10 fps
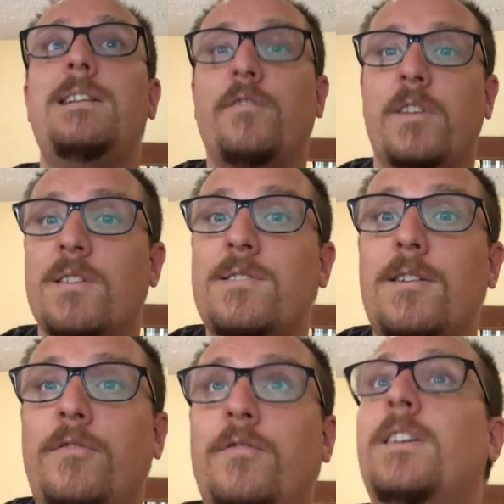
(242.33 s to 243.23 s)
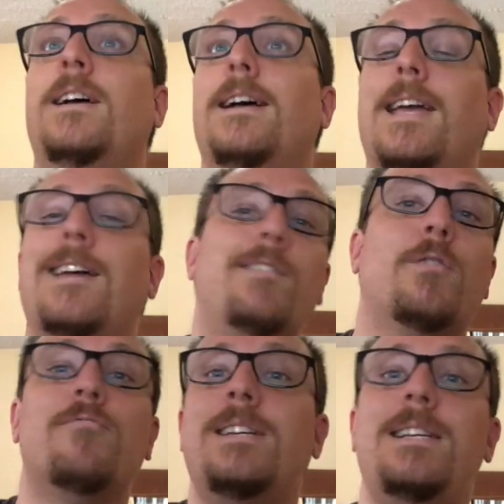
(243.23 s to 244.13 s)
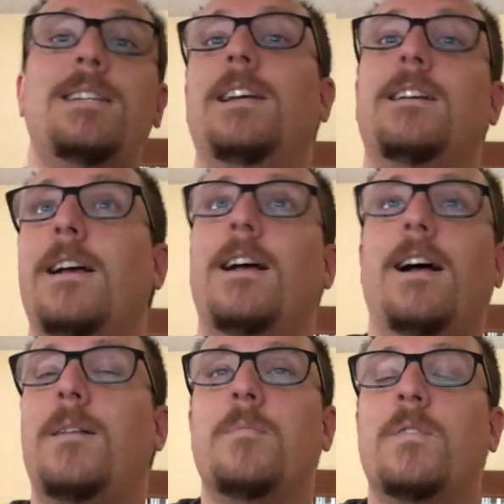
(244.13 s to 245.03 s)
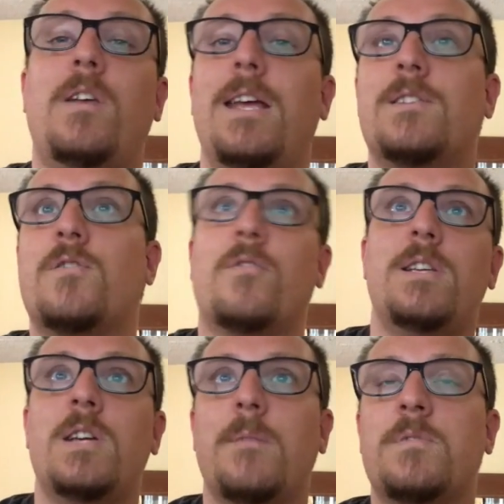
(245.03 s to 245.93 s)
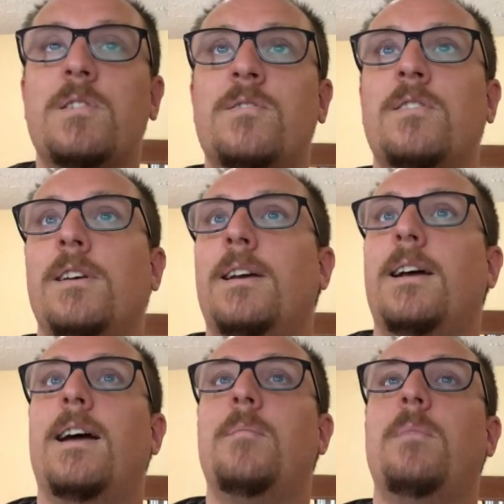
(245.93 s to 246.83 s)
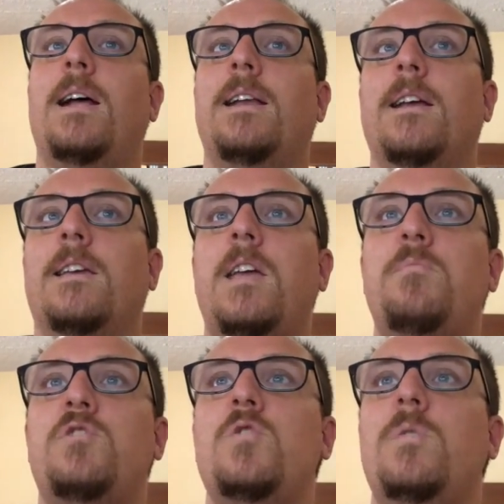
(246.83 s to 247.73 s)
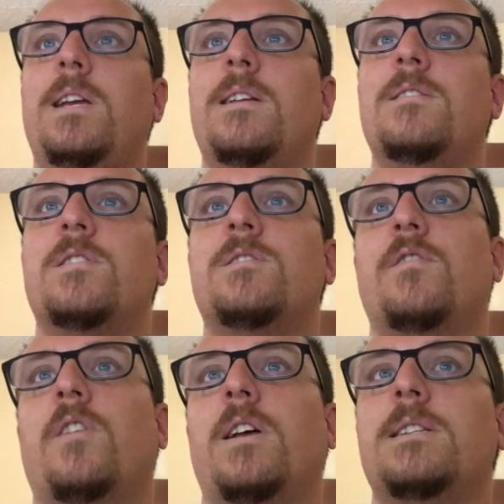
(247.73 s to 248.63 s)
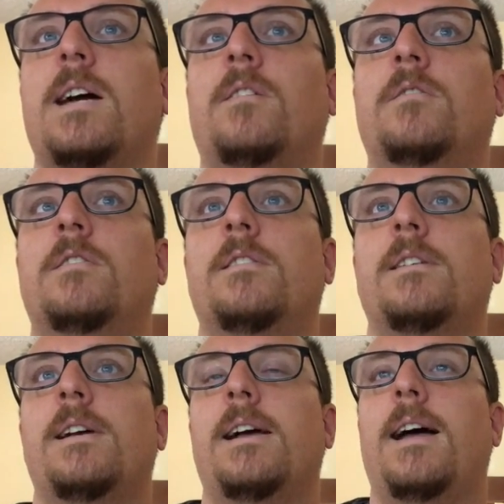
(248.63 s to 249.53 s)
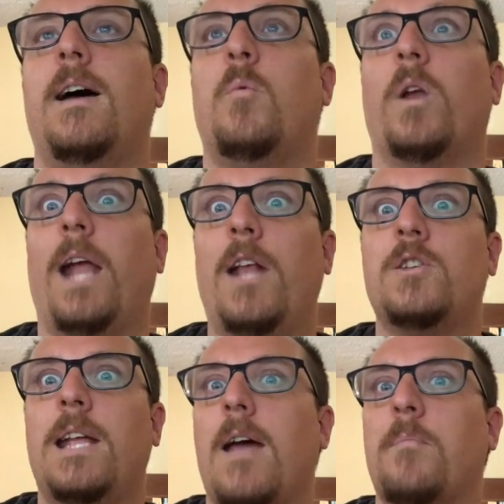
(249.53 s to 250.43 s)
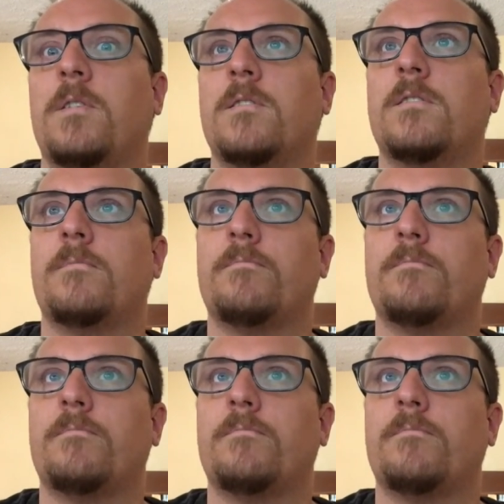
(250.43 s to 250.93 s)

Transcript: it for yourself, carry on reading the next 3 chapters, and keep tuning in to find out what actually happens.